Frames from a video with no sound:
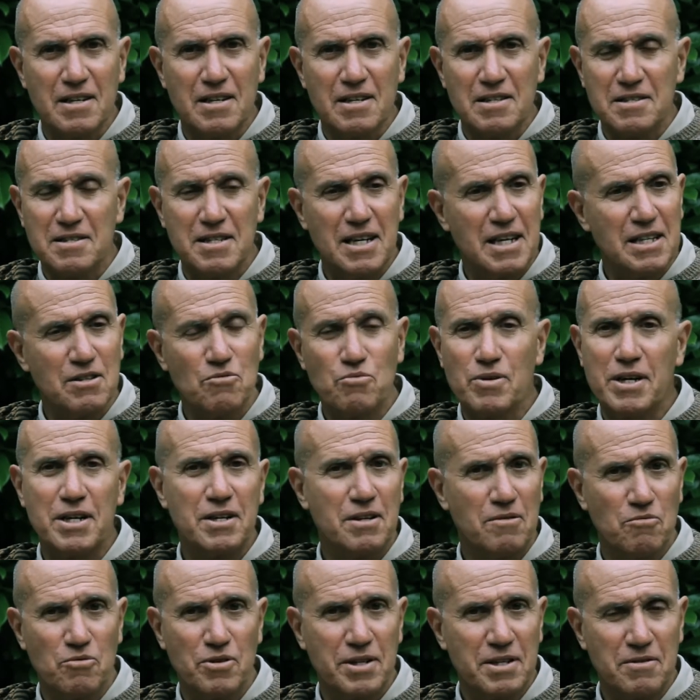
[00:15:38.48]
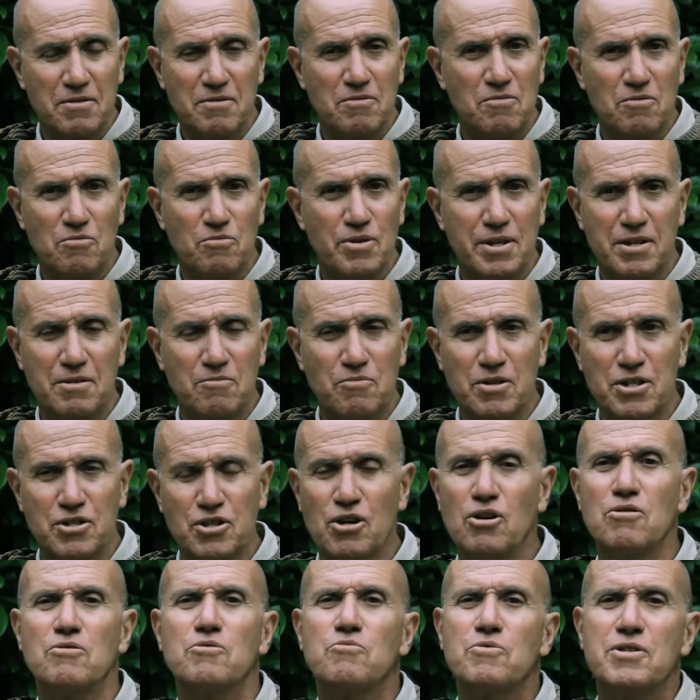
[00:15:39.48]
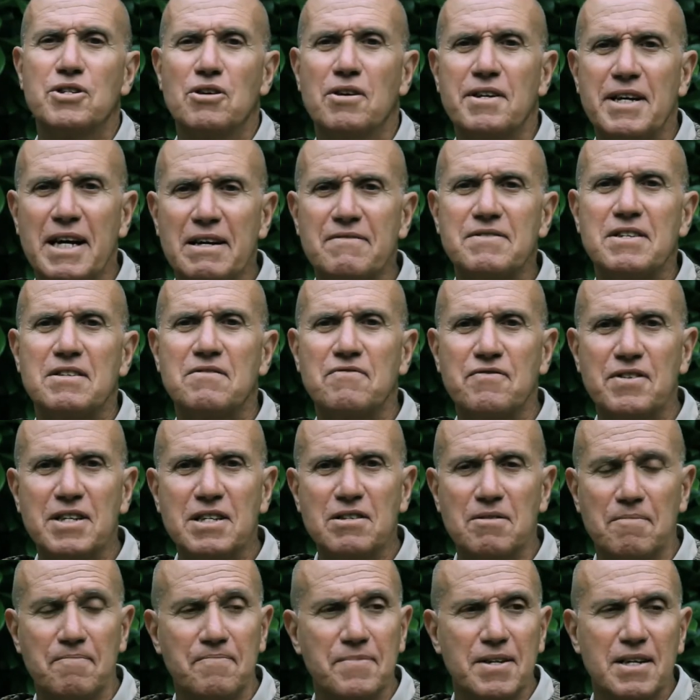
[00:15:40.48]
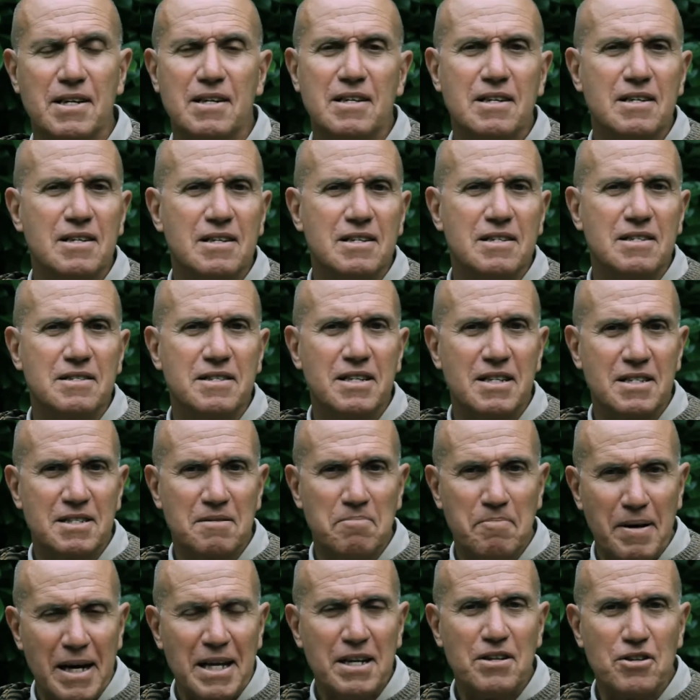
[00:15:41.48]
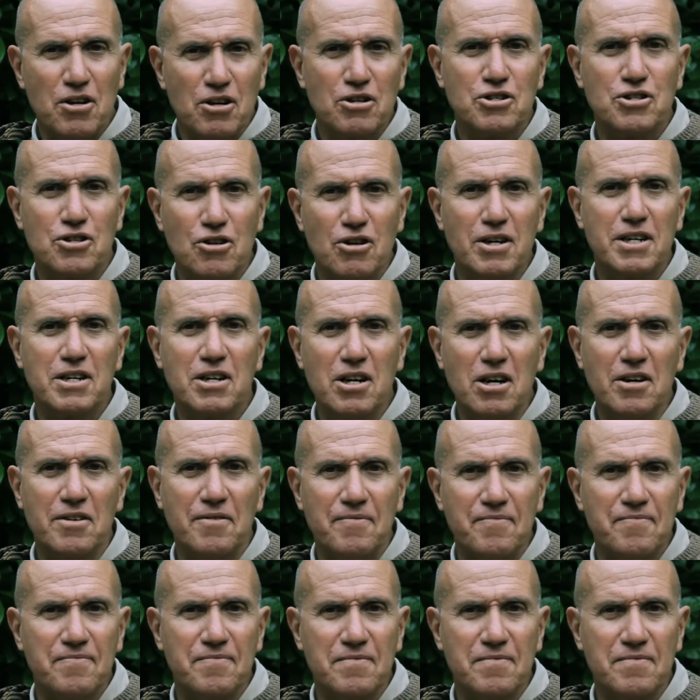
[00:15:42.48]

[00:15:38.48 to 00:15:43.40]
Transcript: then we're, we're, we're, we're told we don't have that freedom. There is a paradox going on.